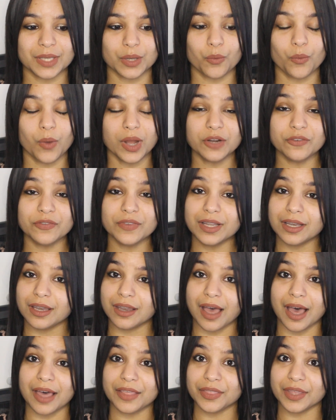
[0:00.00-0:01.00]
one of the
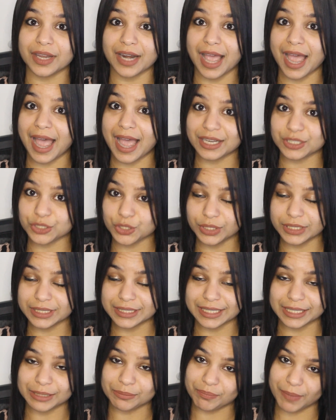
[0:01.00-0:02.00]
law that I actually
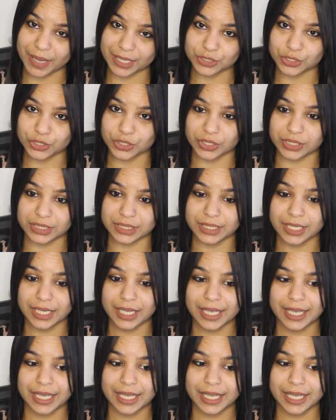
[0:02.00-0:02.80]
didn't mention